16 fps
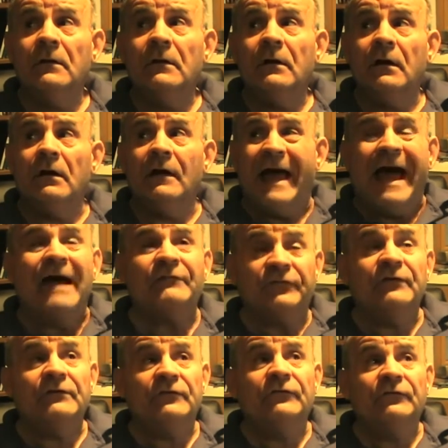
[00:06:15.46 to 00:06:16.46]

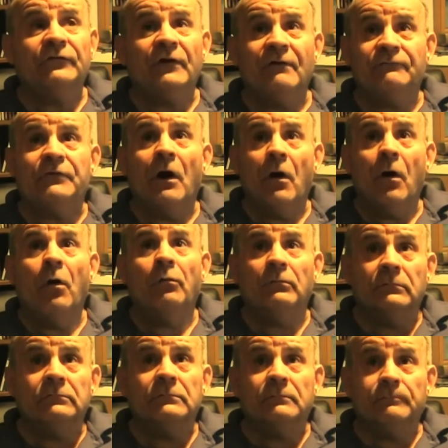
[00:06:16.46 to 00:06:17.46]
essence of the
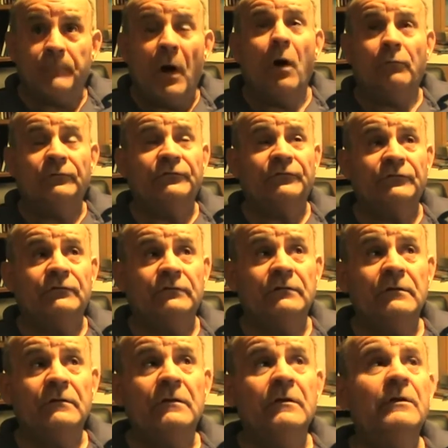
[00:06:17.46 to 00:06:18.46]
whole post,
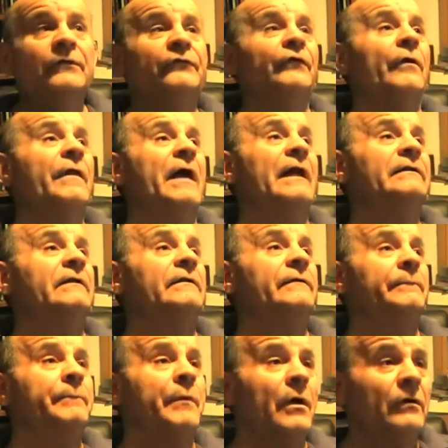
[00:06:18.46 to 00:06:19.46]
so that
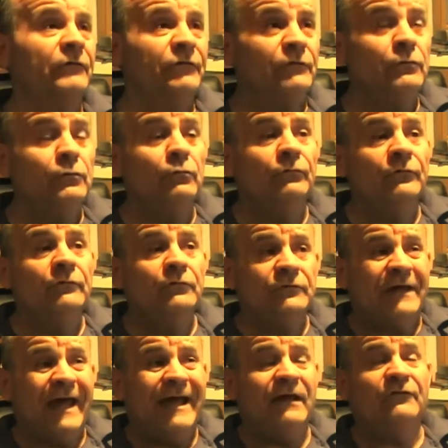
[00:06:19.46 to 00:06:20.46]
the person who
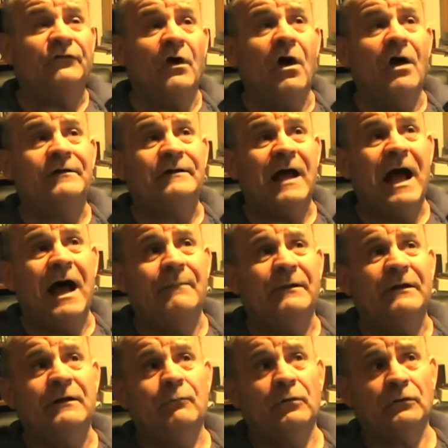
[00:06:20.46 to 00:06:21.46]
takes on
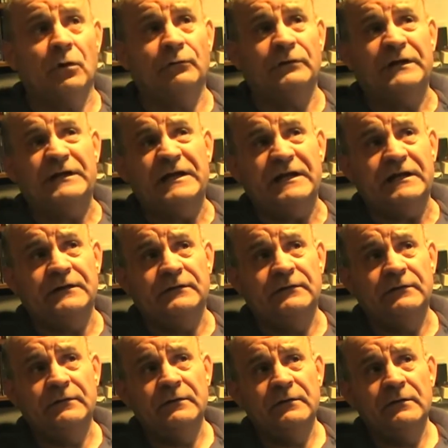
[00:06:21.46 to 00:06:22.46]
comedy will only need
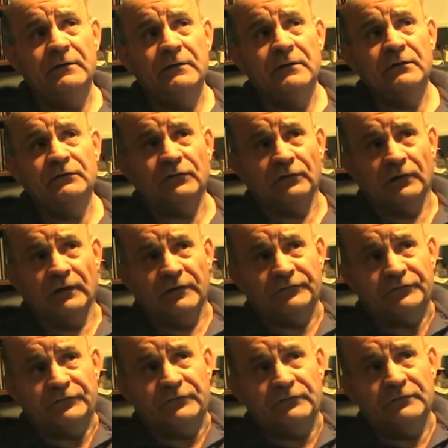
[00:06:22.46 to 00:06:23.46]
to
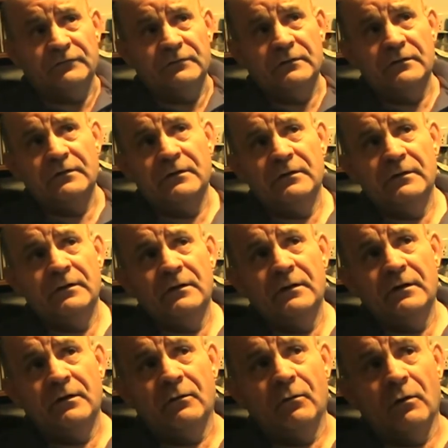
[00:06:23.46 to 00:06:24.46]
list
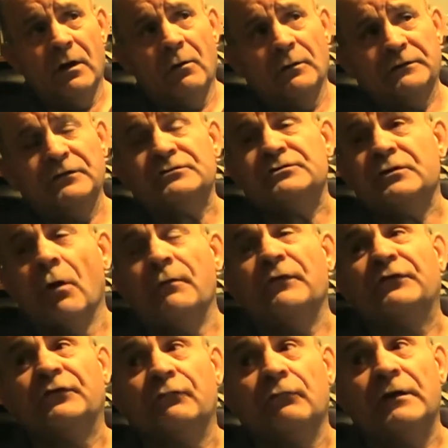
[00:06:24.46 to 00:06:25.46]
or to show
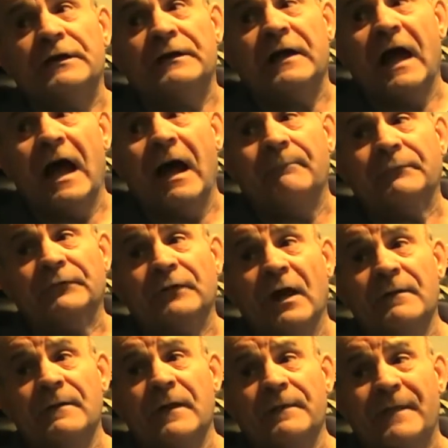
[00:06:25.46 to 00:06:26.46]
the screen caps,
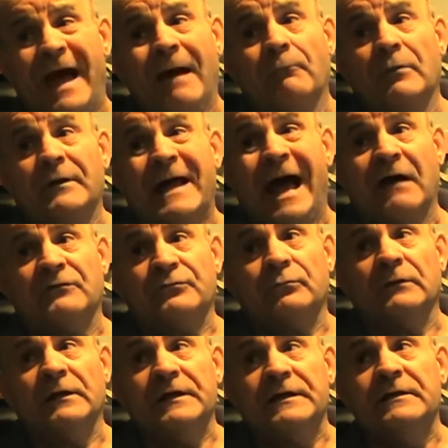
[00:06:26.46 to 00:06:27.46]
and then that would
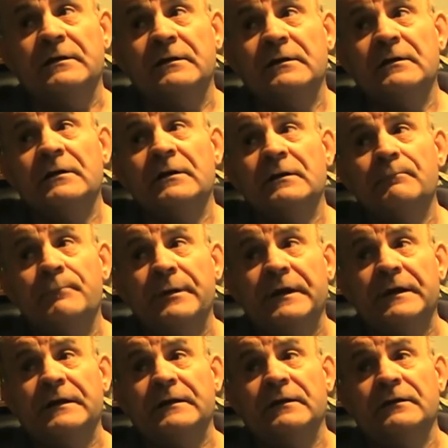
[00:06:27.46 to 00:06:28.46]
actually
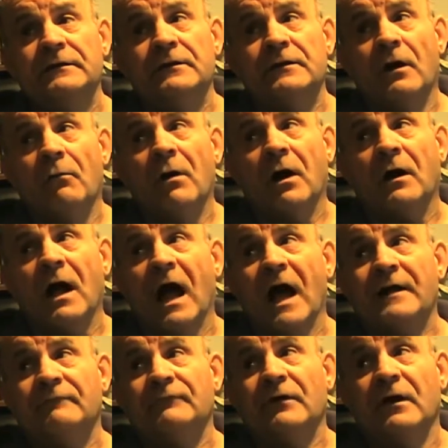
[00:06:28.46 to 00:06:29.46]
be, a
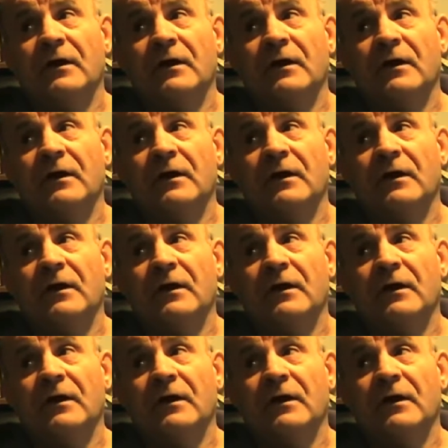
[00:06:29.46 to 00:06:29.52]
kind of